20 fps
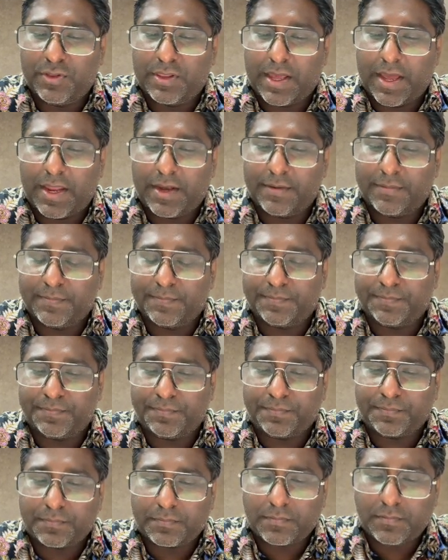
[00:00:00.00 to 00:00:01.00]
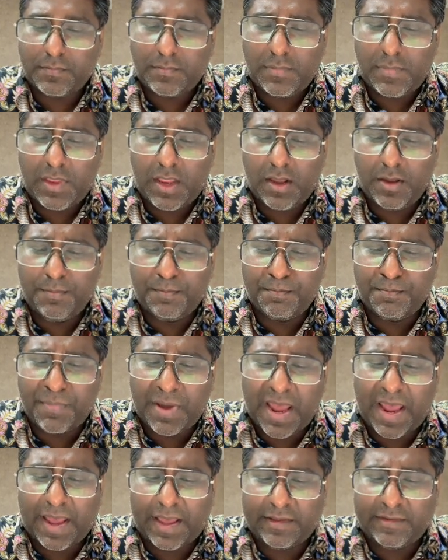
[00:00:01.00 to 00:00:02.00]
that
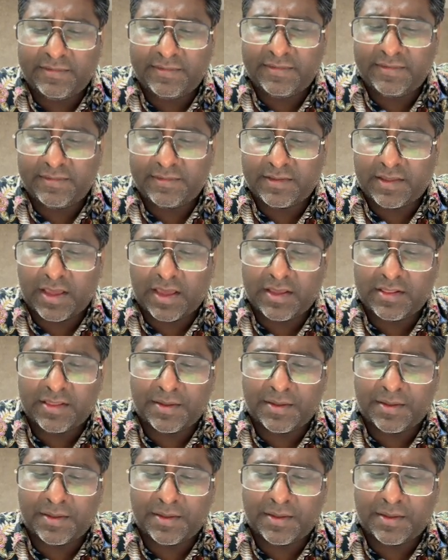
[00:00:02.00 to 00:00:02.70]
mass, okay, the